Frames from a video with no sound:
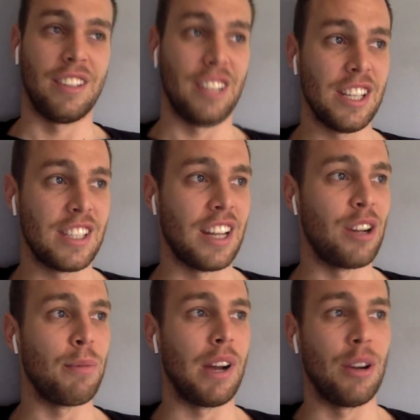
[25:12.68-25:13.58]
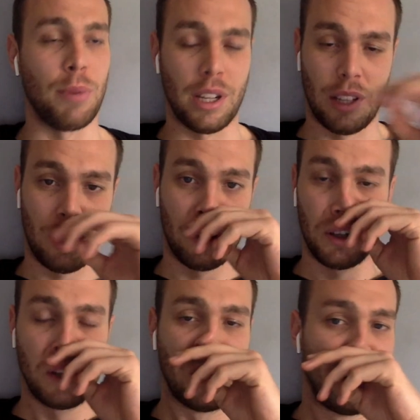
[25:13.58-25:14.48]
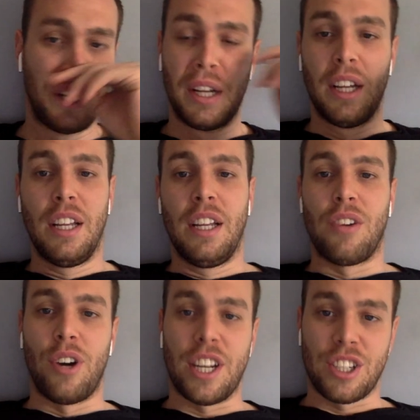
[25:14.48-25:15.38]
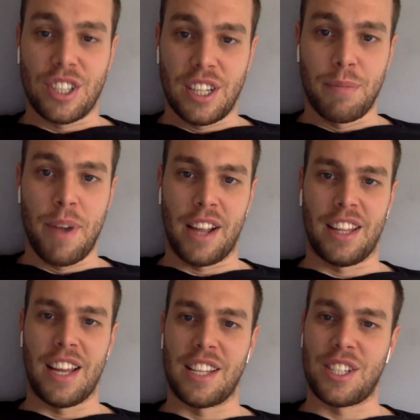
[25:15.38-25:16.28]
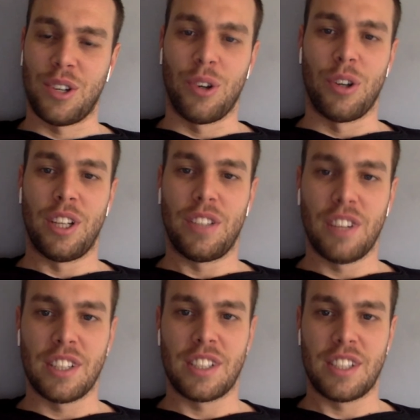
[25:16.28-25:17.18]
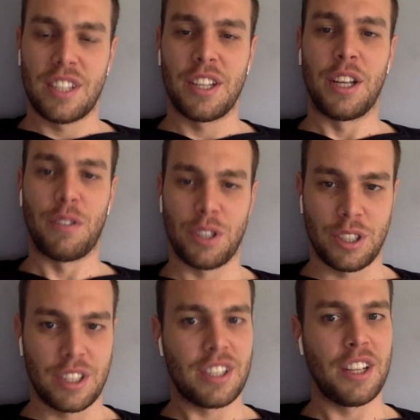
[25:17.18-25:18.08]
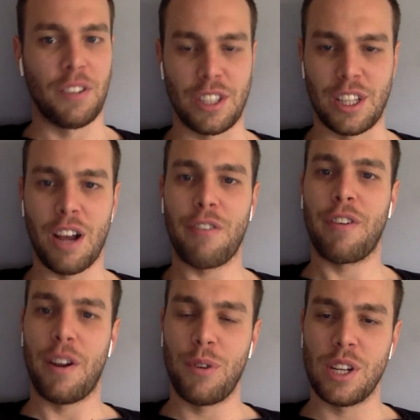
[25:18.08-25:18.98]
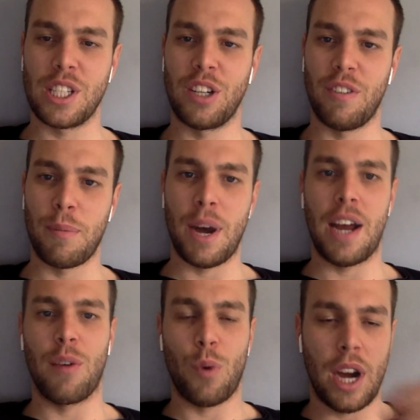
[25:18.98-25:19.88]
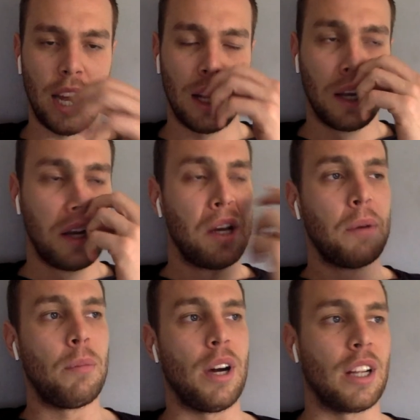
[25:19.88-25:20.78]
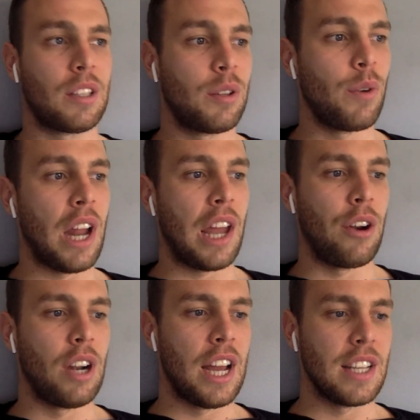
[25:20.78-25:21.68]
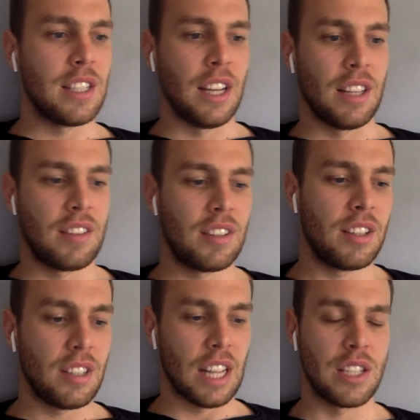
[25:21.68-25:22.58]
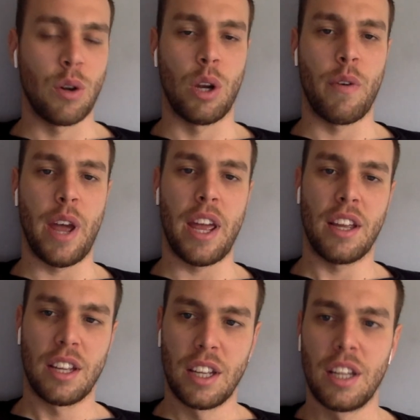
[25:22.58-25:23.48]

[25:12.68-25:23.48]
this and about our relationship back then. So it was tough every once in a while, but when I realized that that's the only way